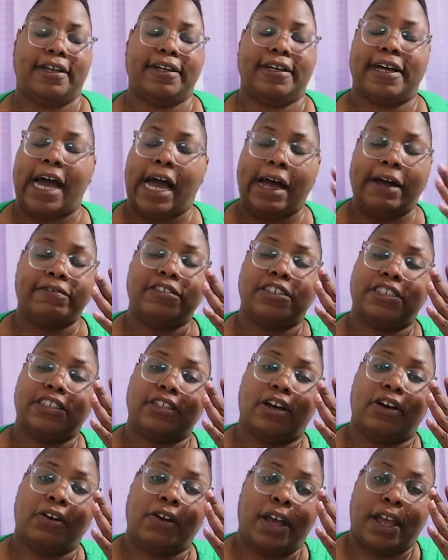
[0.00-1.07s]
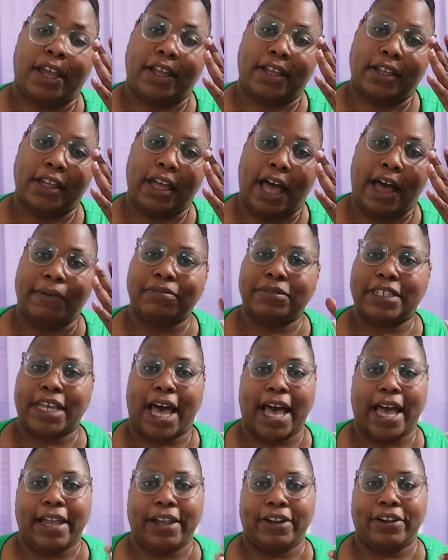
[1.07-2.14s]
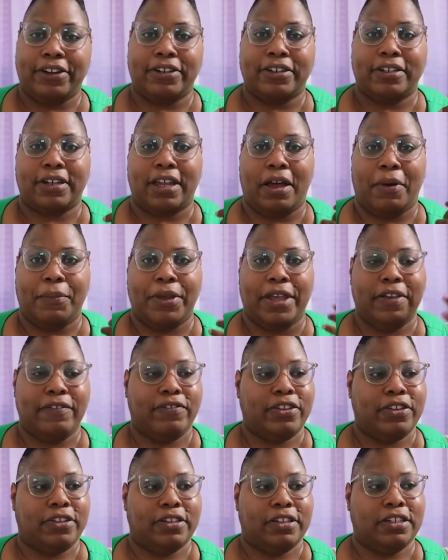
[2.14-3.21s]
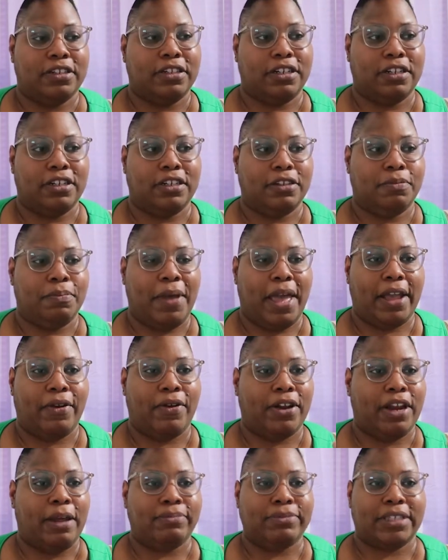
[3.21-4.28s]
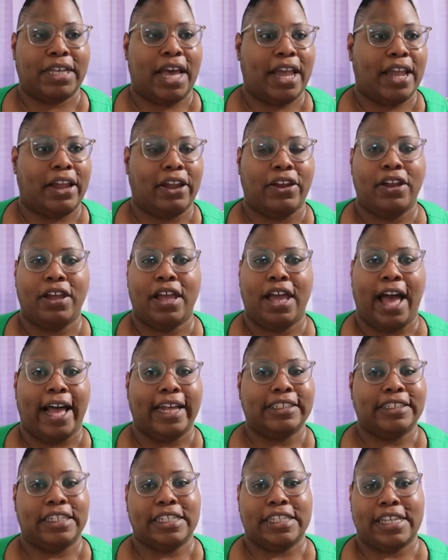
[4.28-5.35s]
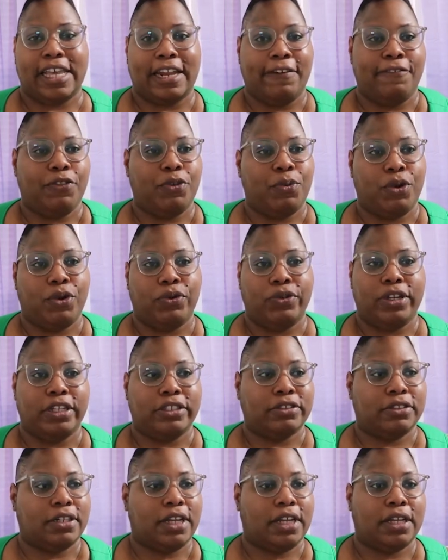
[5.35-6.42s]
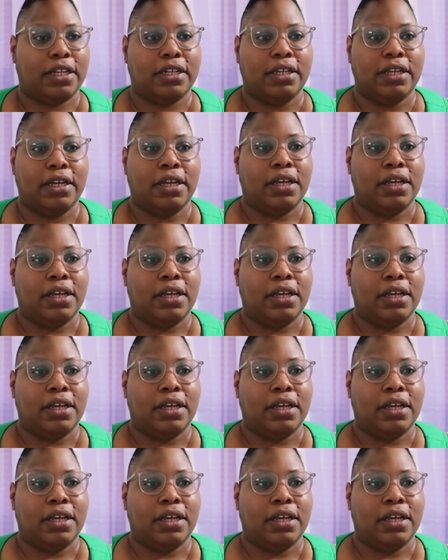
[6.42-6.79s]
I'm just, okay. I'm tired. I'm giving you a little background. I'm tired. I just got off the road yesterday.